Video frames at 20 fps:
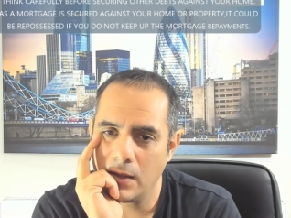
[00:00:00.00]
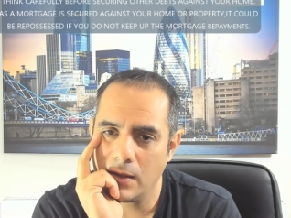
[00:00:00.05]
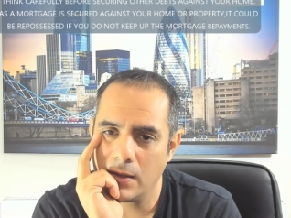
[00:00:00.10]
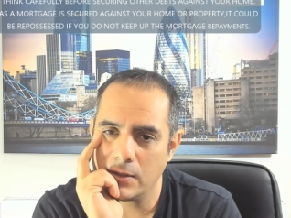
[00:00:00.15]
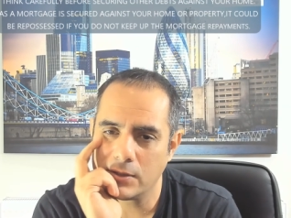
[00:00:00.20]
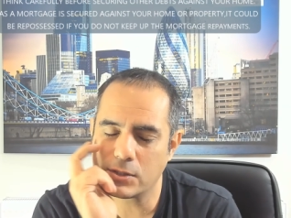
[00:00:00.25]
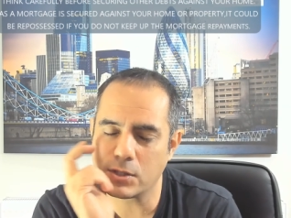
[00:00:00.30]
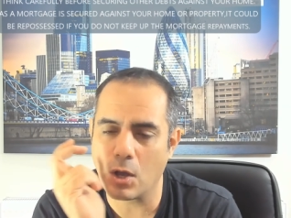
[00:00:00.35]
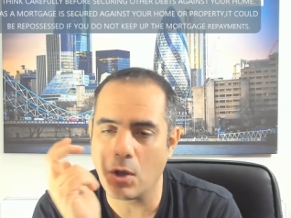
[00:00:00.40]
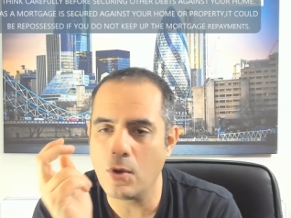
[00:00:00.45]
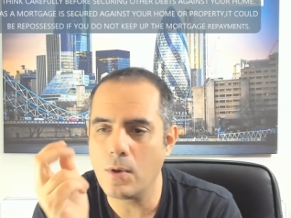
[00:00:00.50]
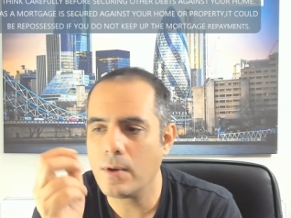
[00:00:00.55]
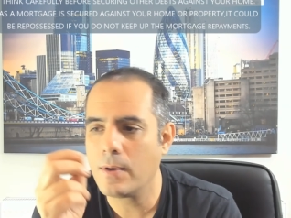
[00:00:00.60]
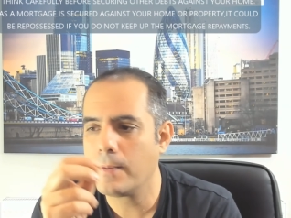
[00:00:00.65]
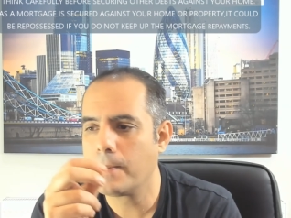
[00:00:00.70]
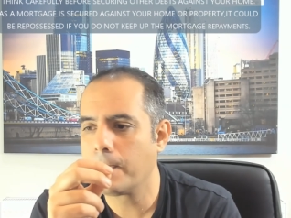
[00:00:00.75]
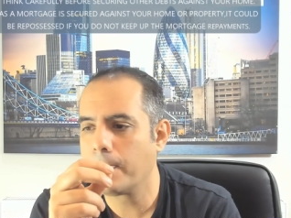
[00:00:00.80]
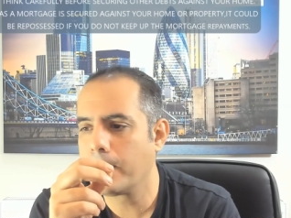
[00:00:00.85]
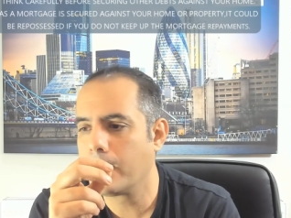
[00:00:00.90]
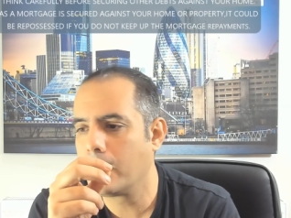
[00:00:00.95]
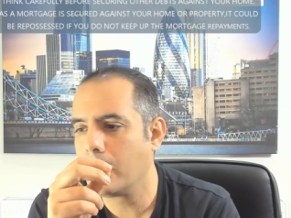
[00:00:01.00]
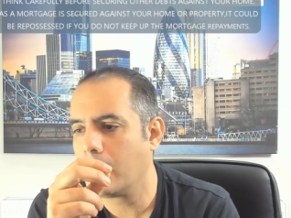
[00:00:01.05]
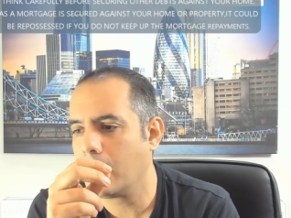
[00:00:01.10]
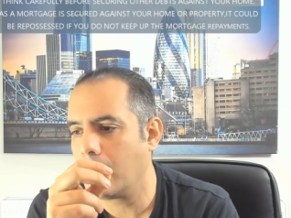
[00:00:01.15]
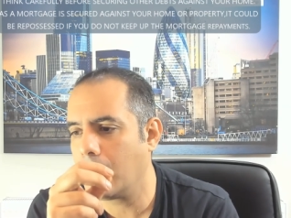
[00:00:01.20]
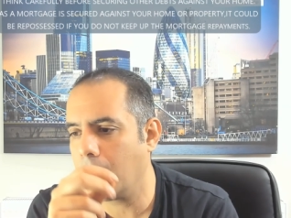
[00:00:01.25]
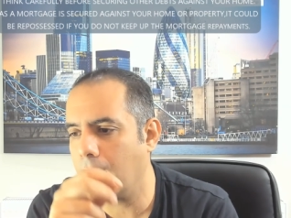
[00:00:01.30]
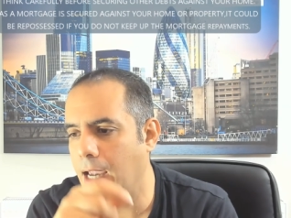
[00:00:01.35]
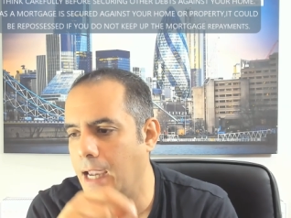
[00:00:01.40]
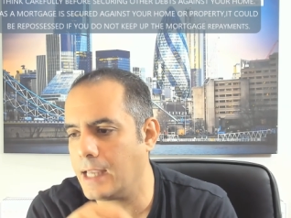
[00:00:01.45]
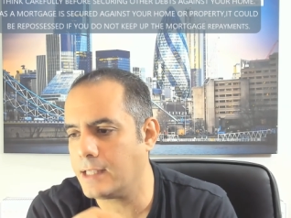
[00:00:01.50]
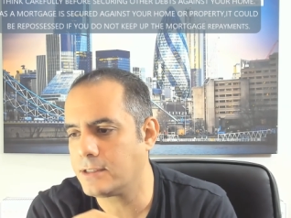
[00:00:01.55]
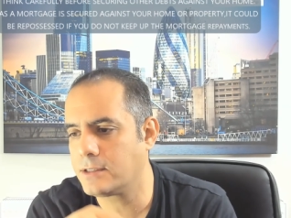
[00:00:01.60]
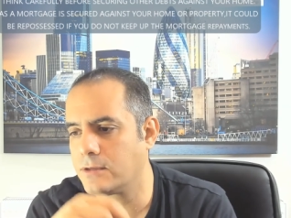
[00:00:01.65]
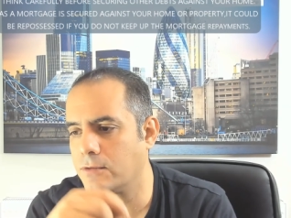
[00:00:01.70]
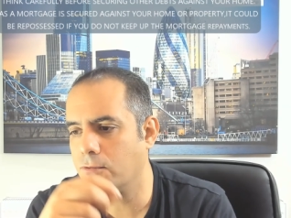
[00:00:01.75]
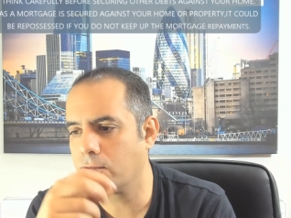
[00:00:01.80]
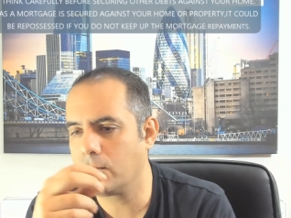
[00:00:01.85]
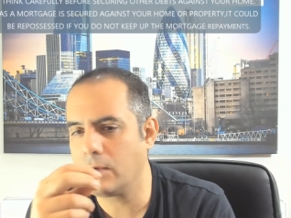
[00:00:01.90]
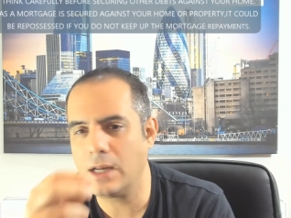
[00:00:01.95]
So it's
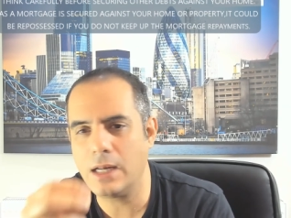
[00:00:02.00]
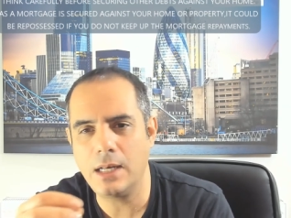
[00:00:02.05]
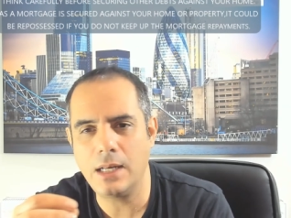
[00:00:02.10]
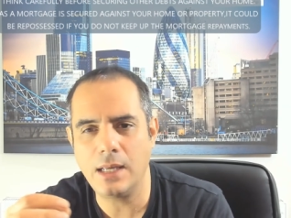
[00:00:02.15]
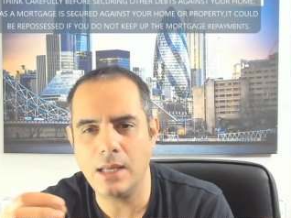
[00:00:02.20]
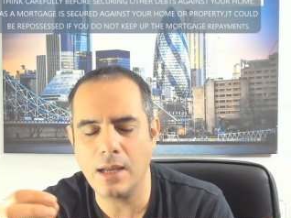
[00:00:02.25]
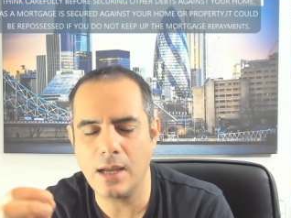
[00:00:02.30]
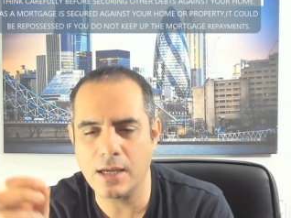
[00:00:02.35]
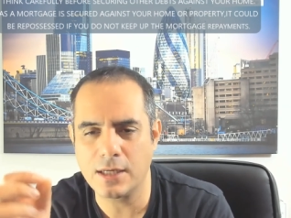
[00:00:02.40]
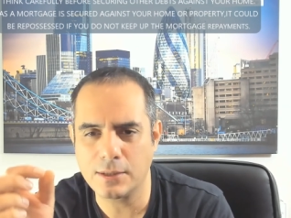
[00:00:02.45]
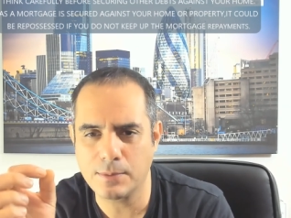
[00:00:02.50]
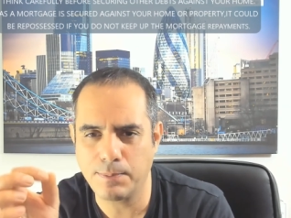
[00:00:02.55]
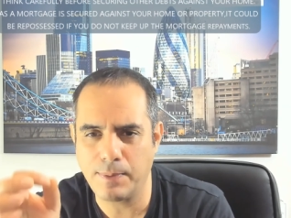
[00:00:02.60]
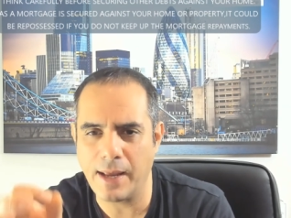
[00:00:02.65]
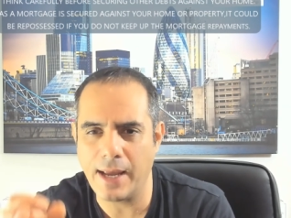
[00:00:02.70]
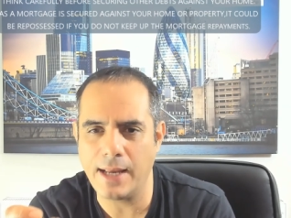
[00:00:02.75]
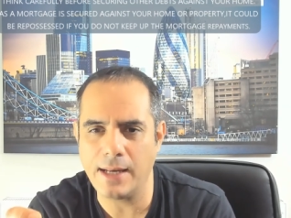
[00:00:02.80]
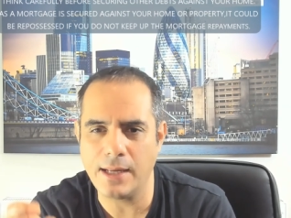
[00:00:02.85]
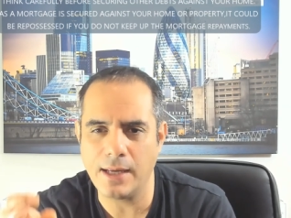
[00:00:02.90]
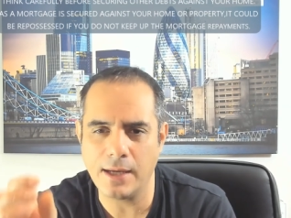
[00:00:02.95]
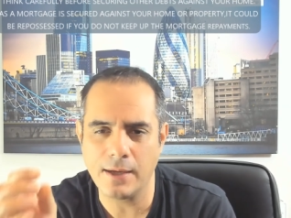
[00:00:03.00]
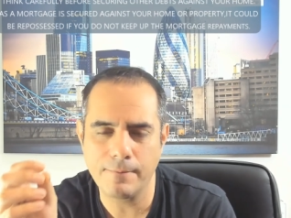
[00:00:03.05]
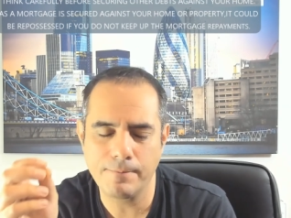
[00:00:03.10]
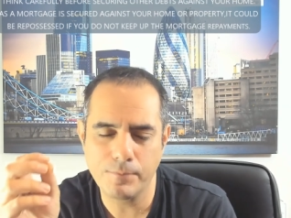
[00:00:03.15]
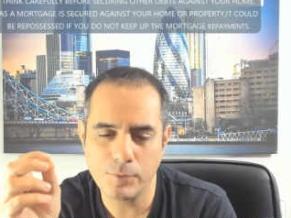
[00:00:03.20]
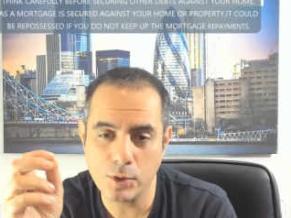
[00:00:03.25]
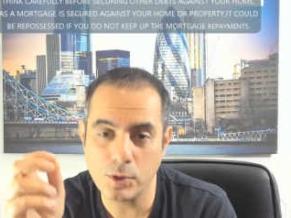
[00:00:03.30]
really explaining to the